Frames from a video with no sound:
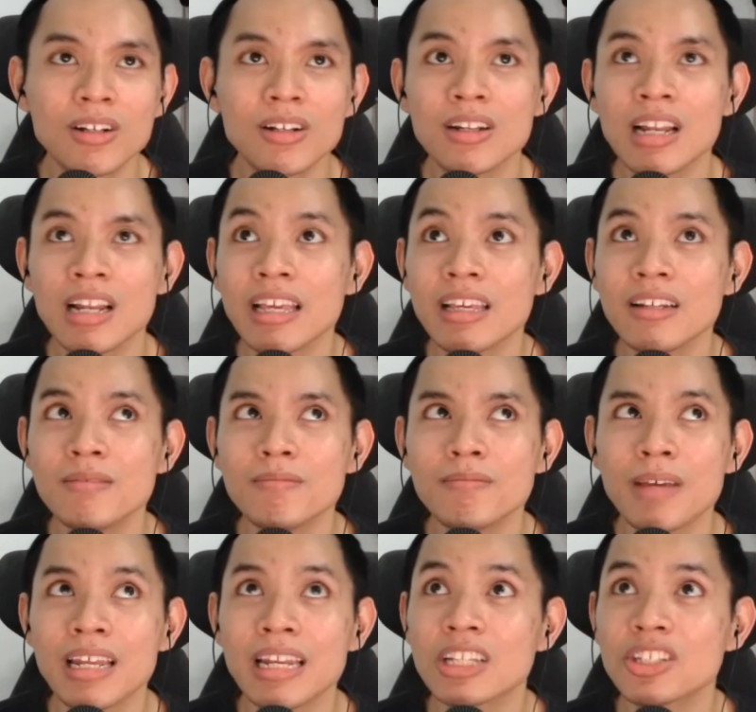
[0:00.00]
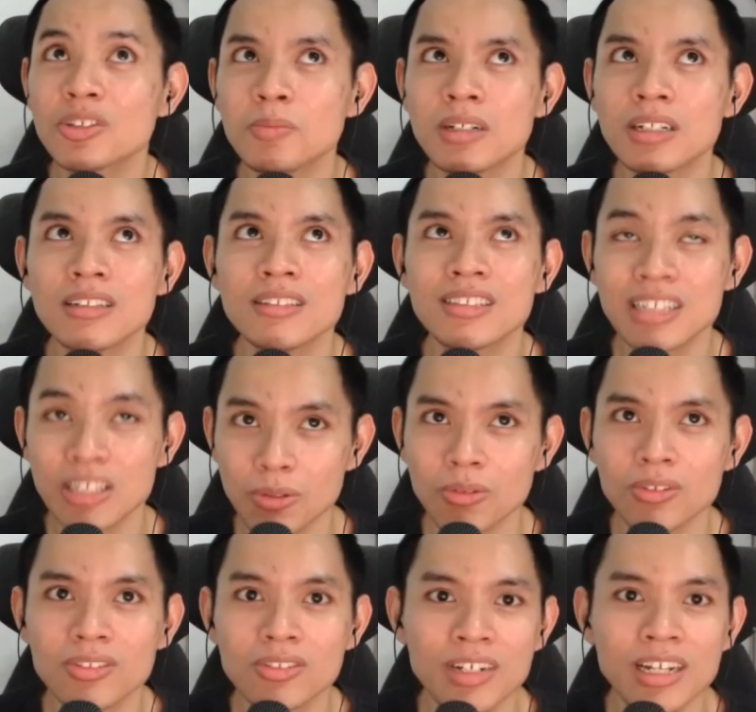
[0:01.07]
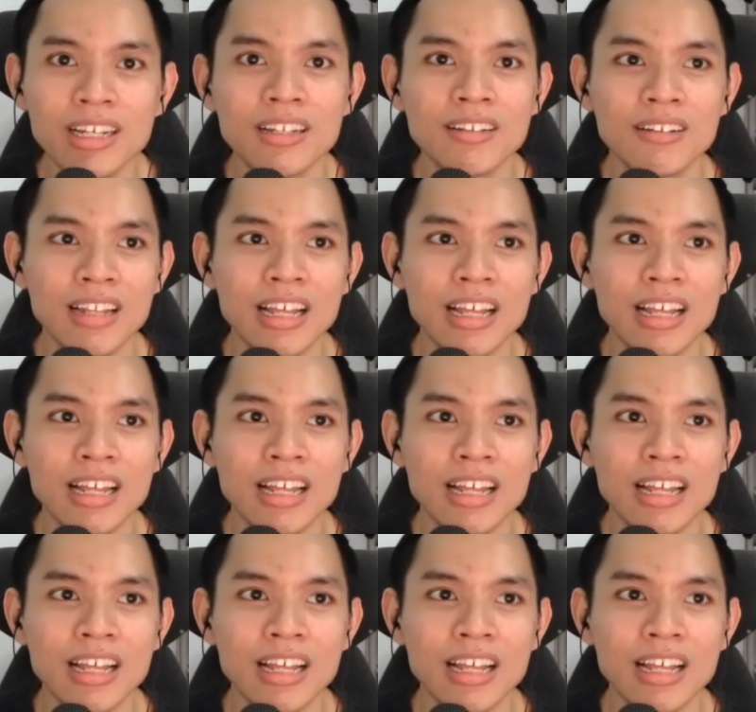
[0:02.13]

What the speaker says: client management skills, right?